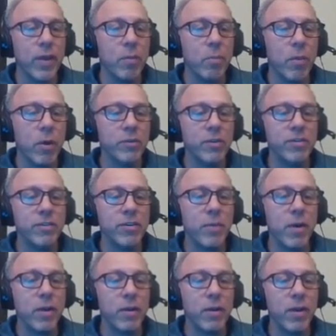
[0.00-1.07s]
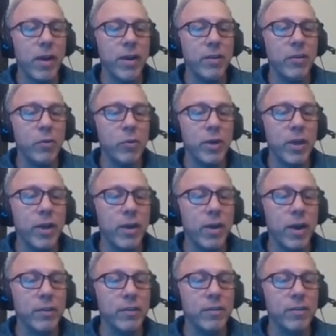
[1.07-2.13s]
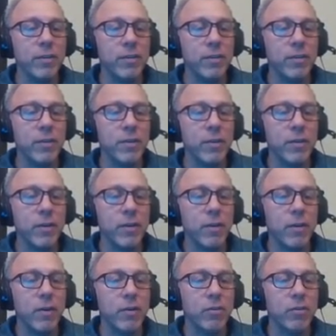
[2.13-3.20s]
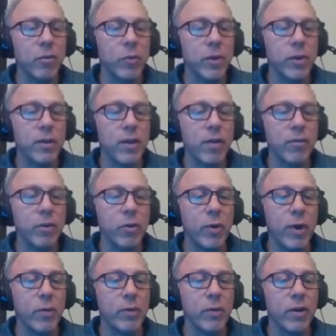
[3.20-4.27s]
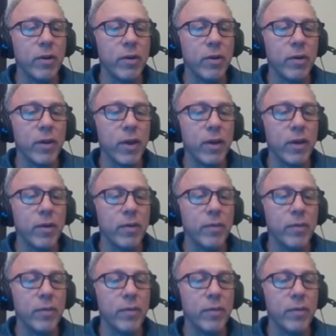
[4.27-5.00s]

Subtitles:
Multisim Online, you cannot. So we need to have a ground on here, okay?